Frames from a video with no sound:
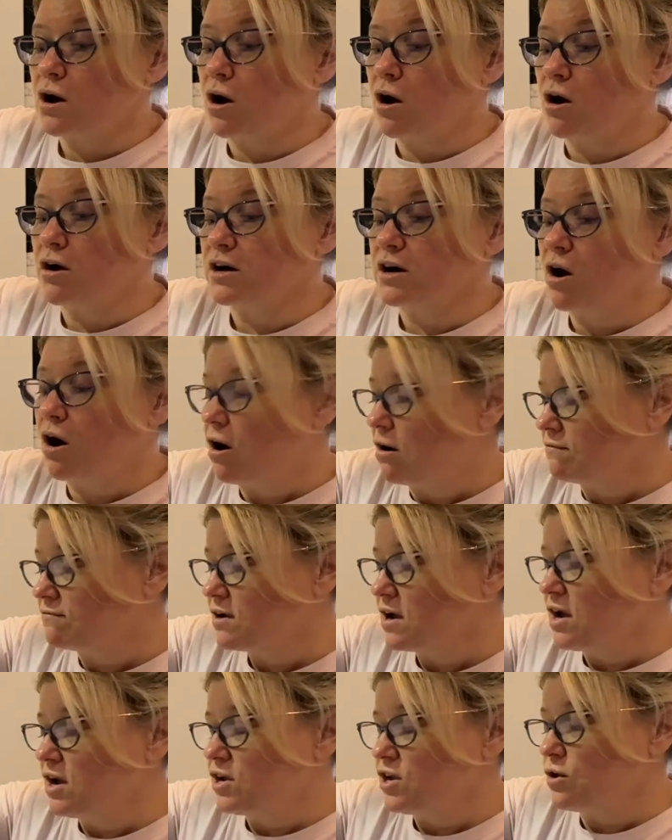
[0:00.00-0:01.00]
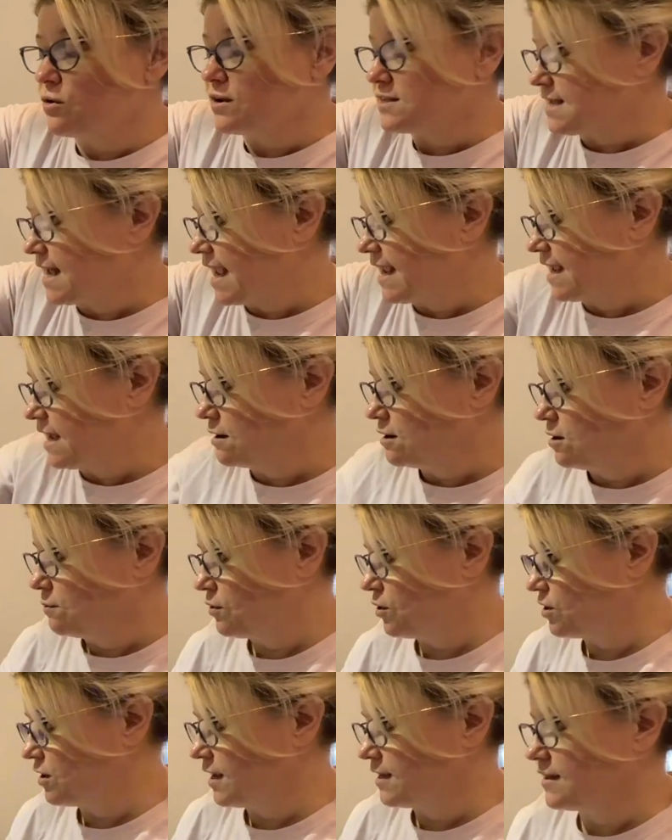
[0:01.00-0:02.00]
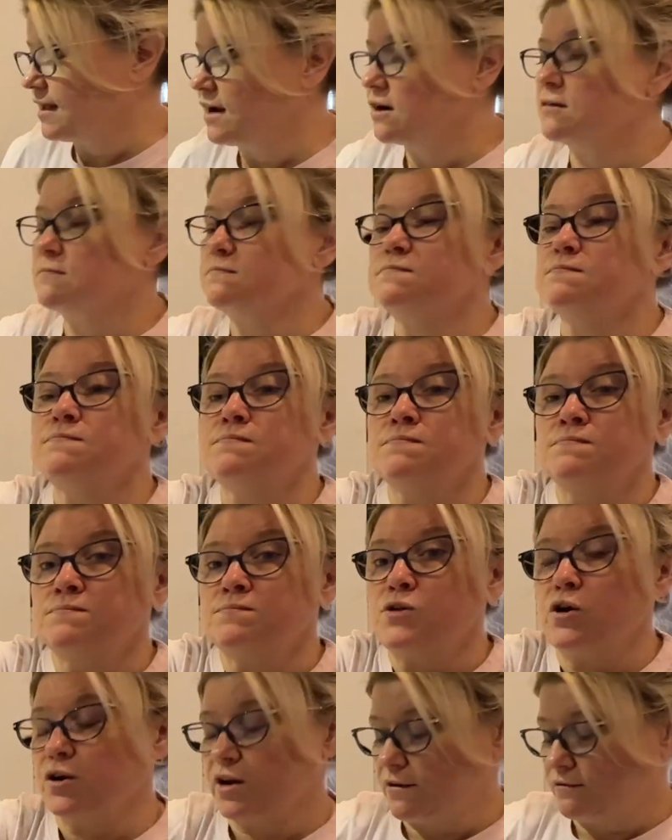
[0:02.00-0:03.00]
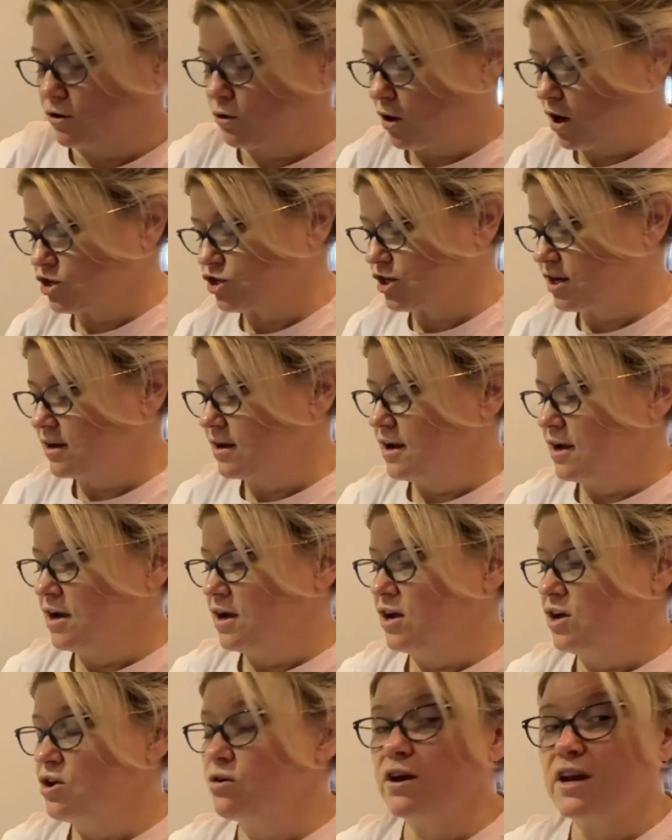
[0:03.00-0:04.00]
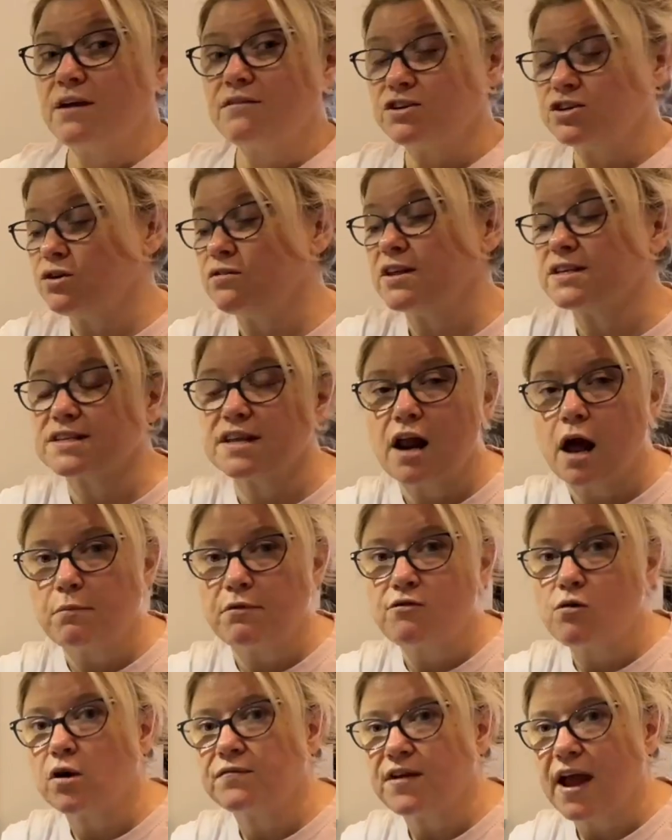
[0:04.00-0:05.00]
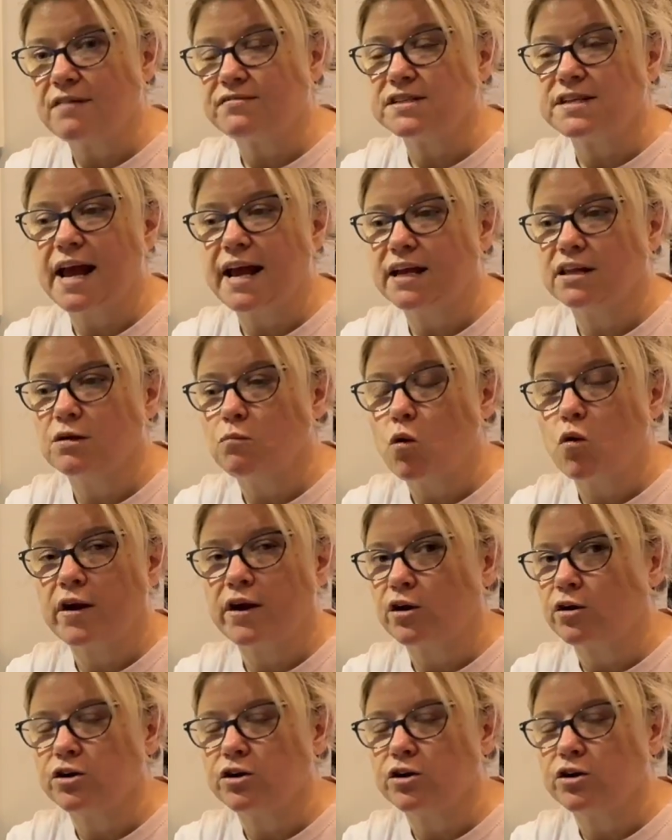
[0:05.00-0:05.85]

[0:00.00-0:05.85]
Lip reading: on and off. You can take it, put it in there. You can even crush it. You can even do this the night before if you have to take it in the morning or